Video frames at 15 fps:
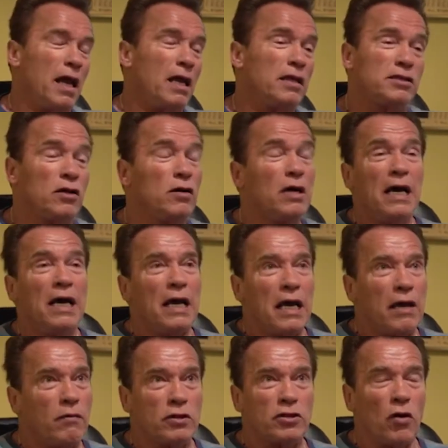And so
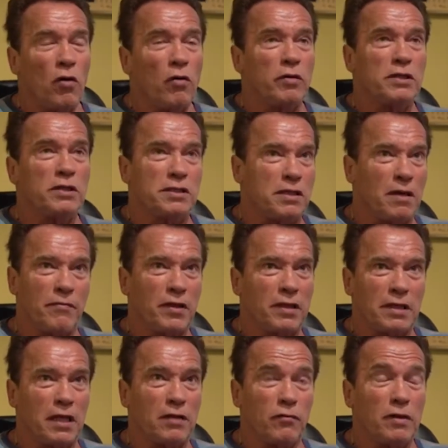it was always
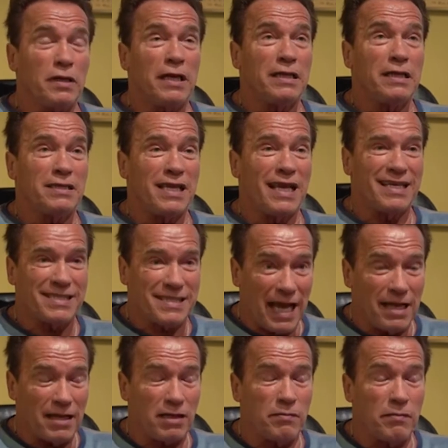something that really
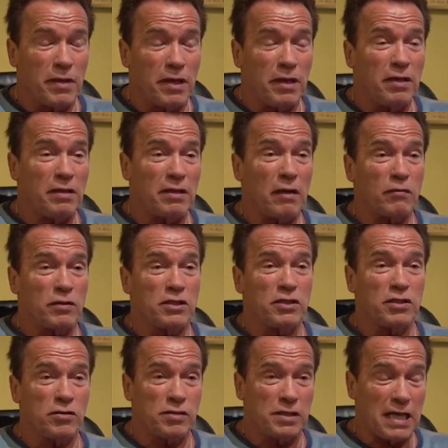excited me and I was
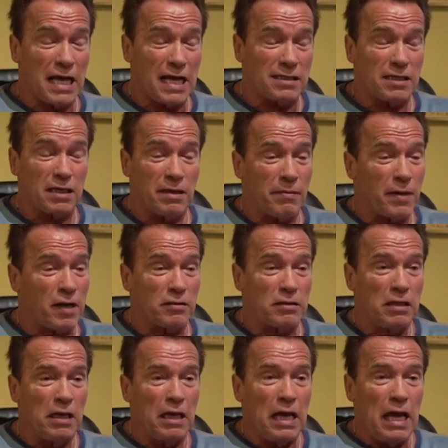enthusiastic
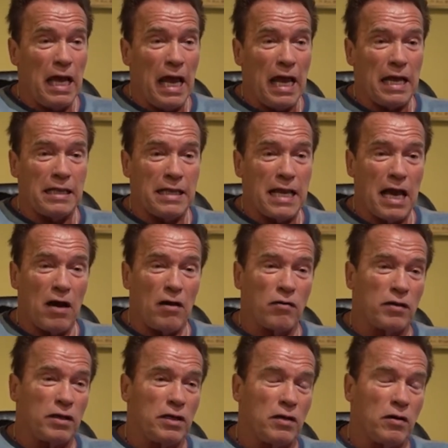about. And
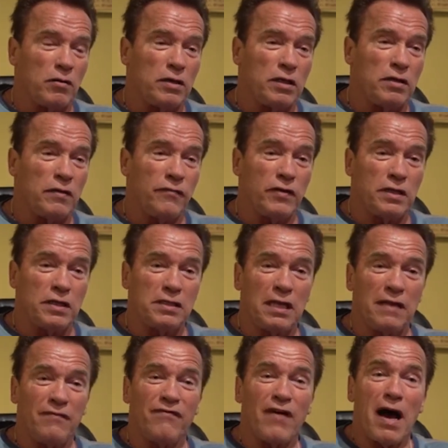now, if it is
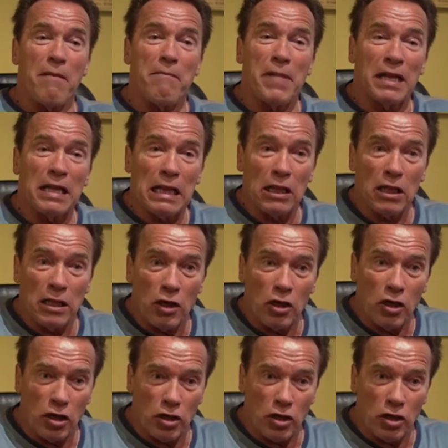environmental